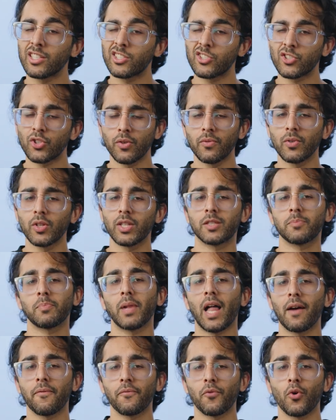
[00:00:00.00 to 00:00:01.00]
a serverless
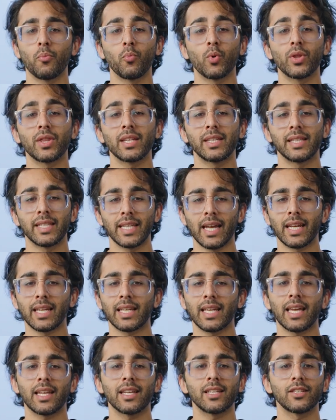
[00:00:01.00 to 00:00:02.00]
platform with a
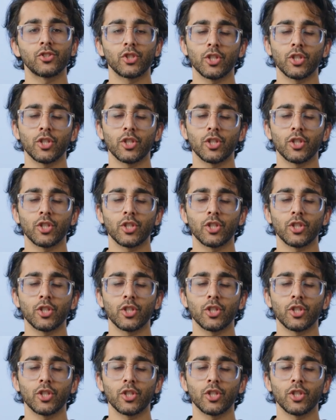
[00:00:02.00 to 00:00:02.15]
dedicated